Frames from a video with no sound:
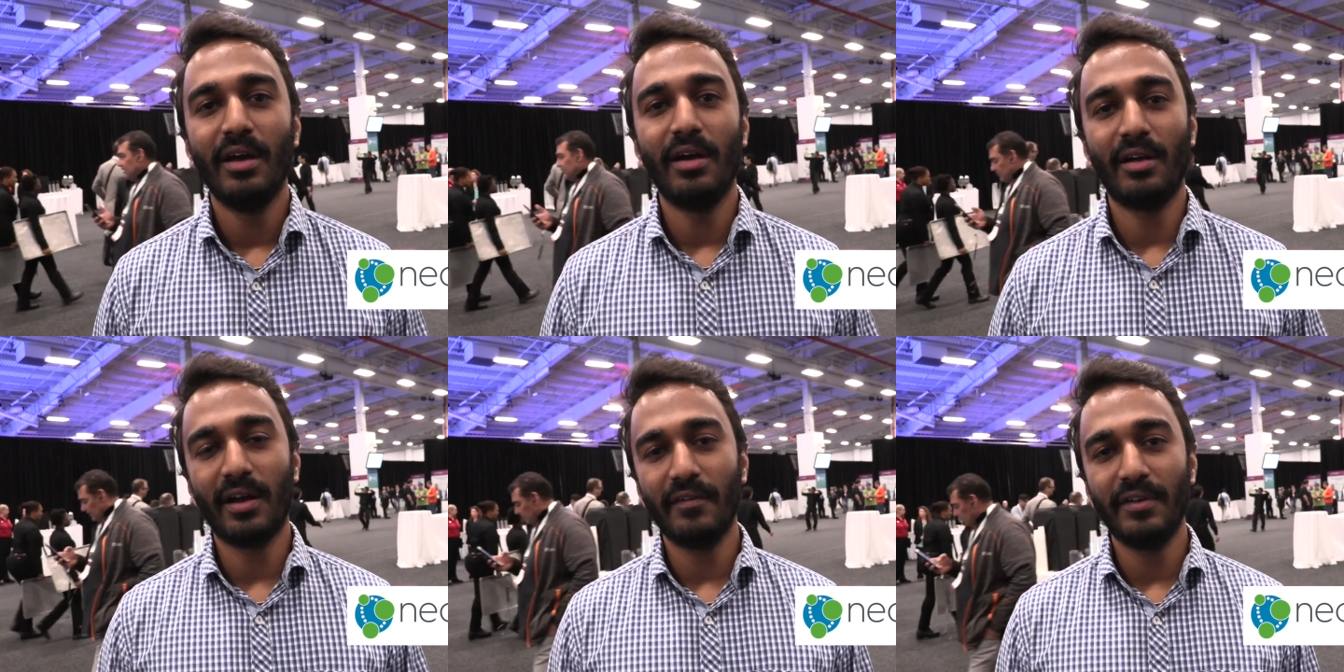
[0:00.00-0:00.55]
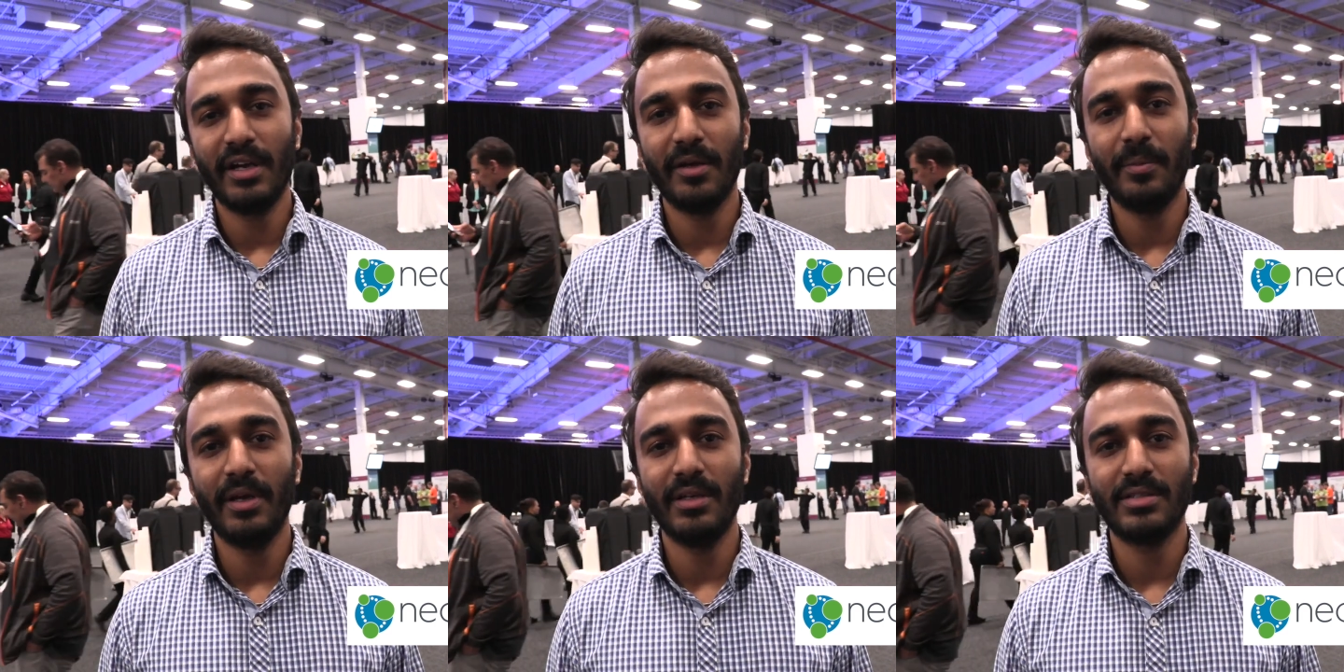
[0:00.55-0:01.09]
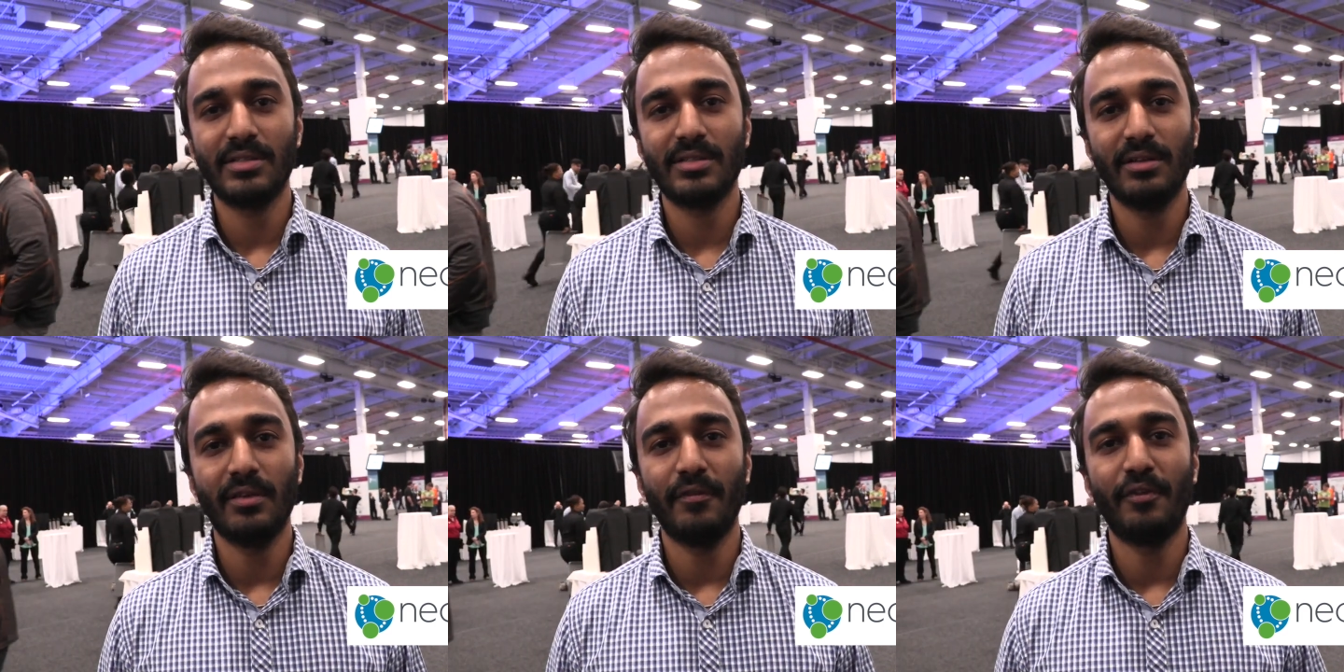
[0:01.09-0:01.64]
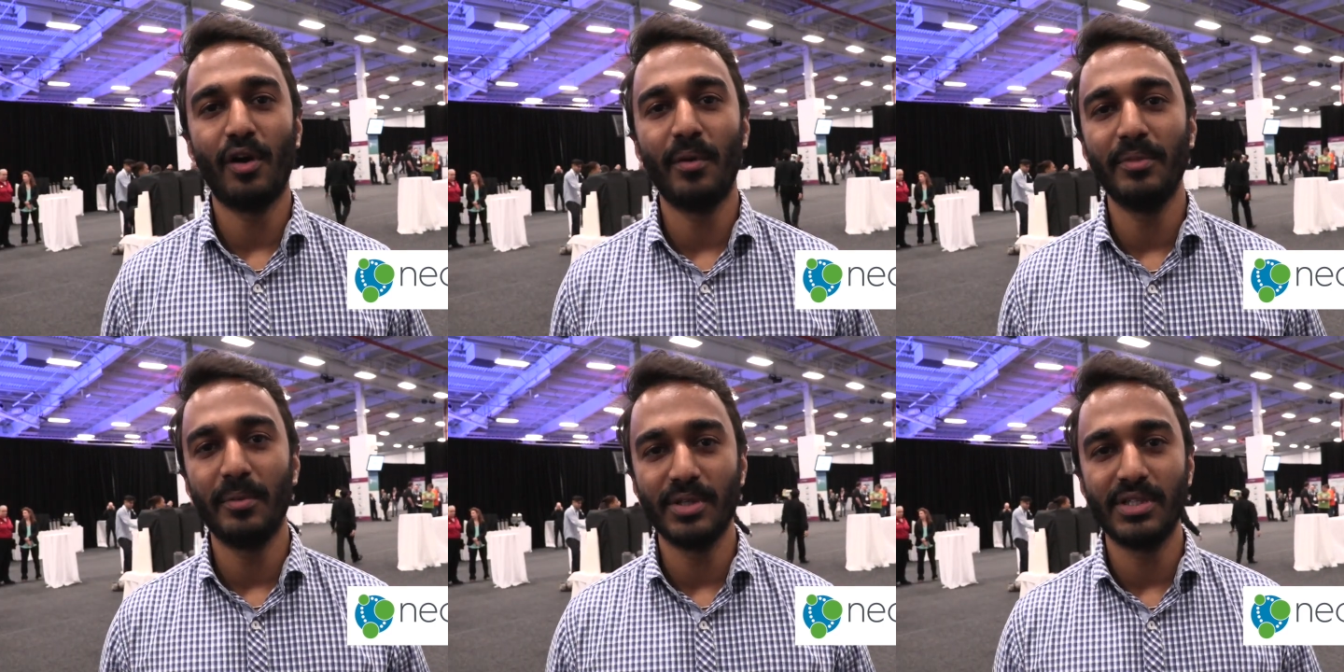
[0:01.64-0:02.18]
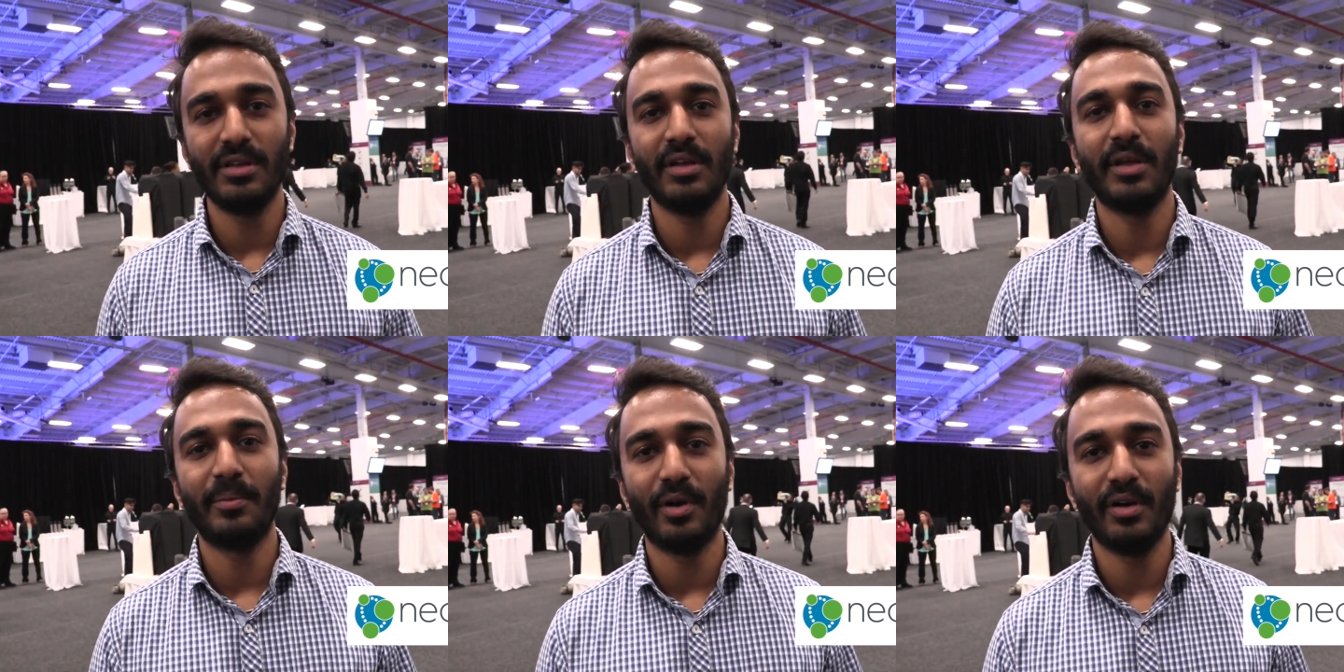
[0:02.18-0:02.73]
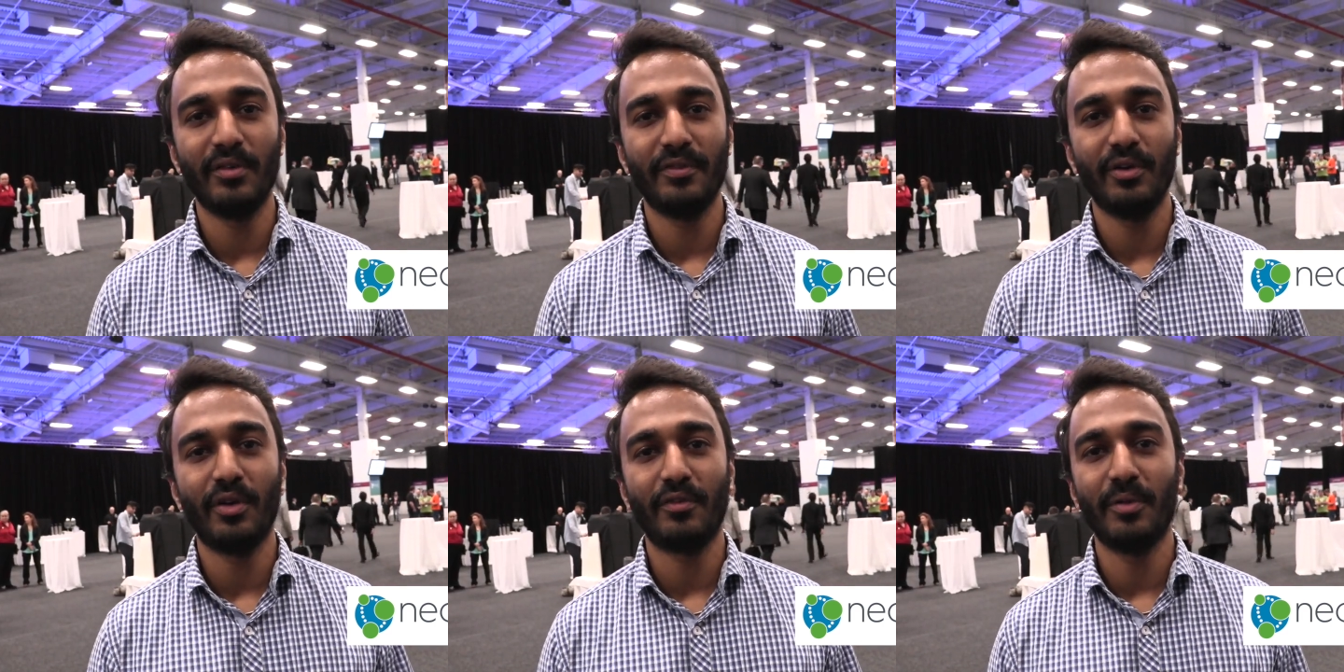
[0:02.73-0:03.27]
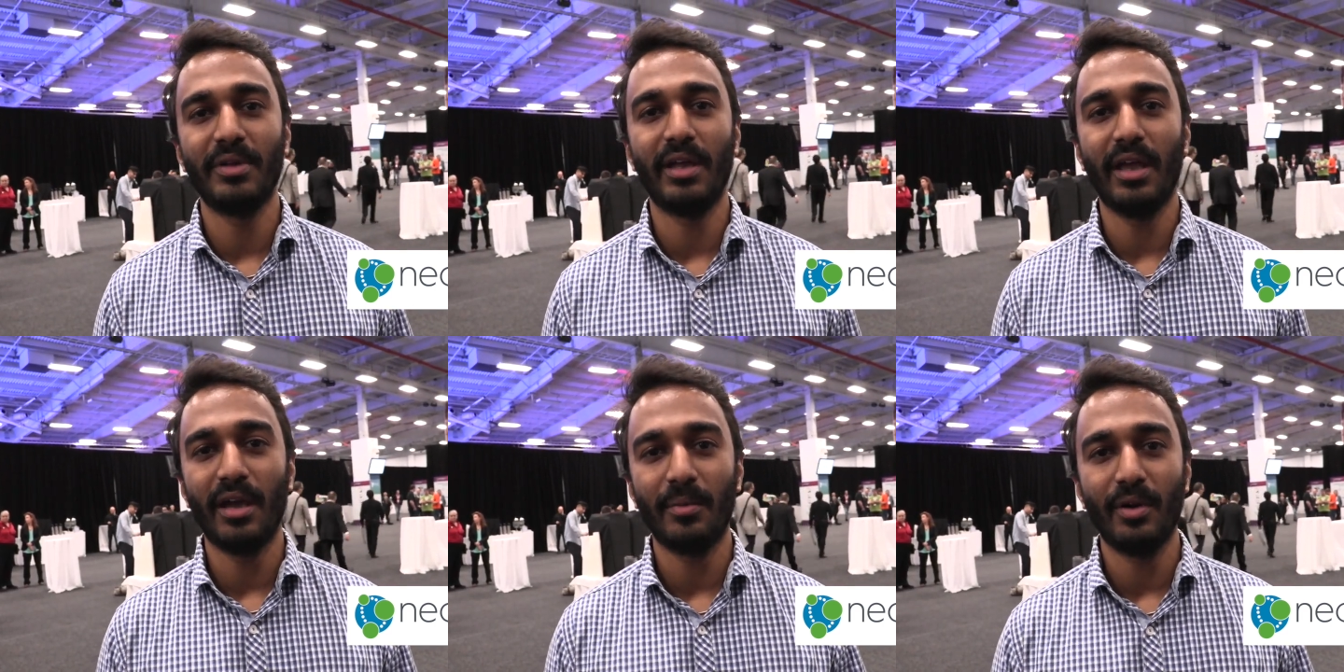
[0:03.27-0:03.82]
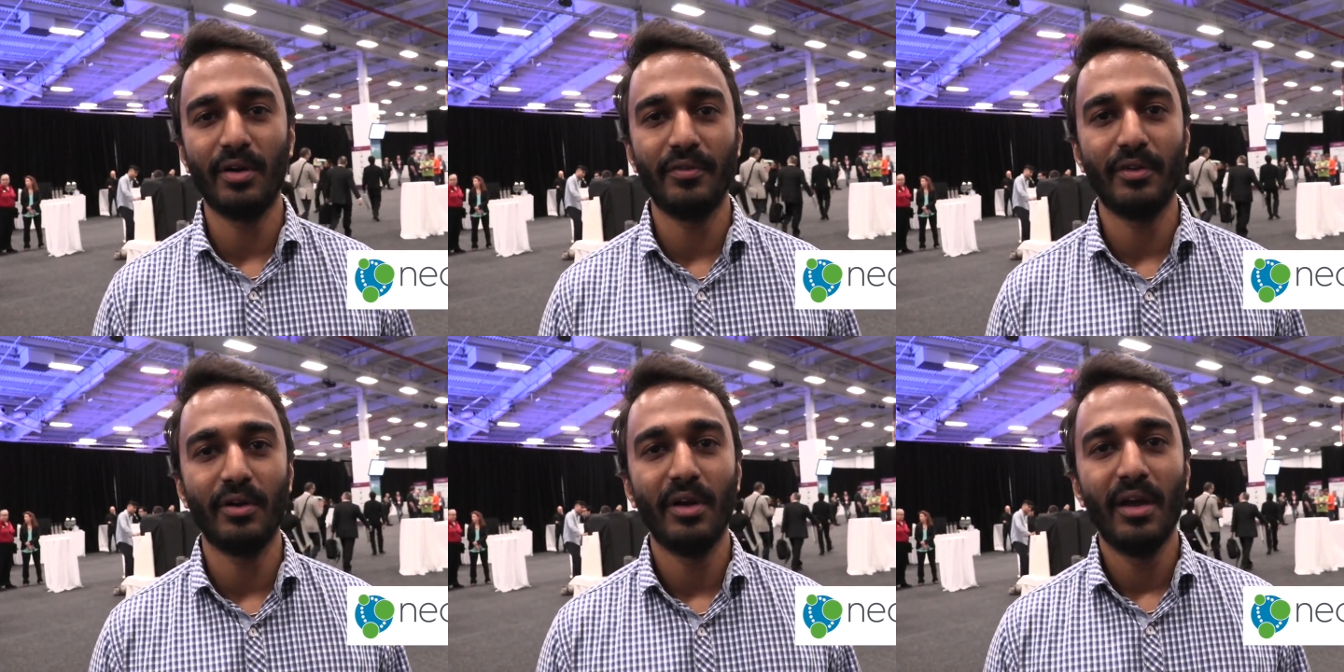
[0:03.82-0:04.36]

a graph database uh, from the machine learning point of view or from the A I point of view.